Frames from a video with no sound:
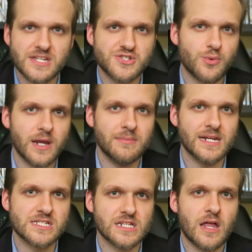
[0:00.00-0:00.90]
these 20
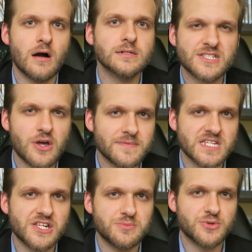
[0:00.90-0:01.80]
minutes along. His
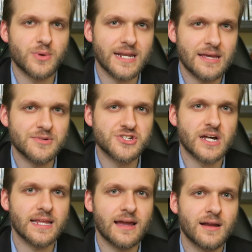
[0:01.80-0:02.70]
conversation between him and
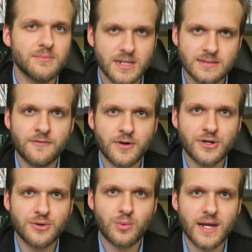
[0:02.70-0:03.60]
Charlie Hunnam, a
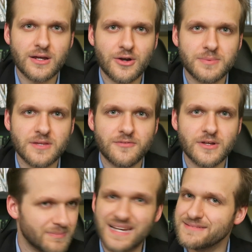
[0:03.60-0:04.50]
very good way to open the
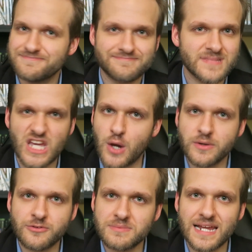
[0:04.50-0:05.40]
film. But
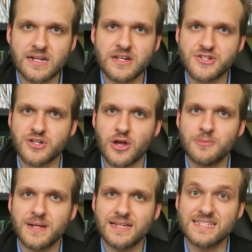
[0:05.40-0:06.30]
going from that initial
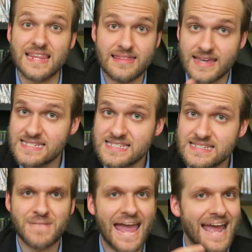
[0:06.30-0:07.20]
opening to
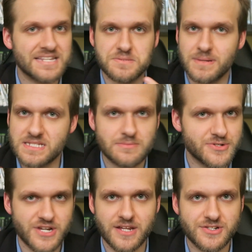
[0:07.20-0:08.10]
this, there had to be some
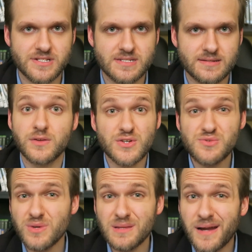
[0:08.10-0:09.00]
changes.
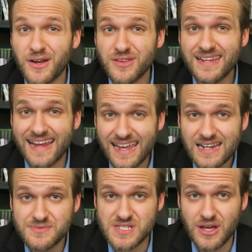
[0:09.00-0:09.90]
Those are really my only
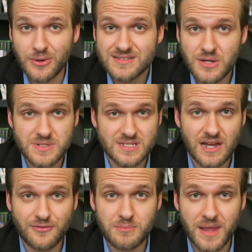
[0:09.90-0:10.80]
negatives though. So
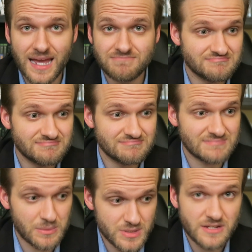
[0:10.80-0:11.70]
aside from that,
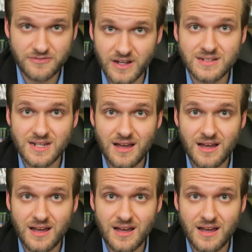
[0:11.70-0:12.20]
it was a fun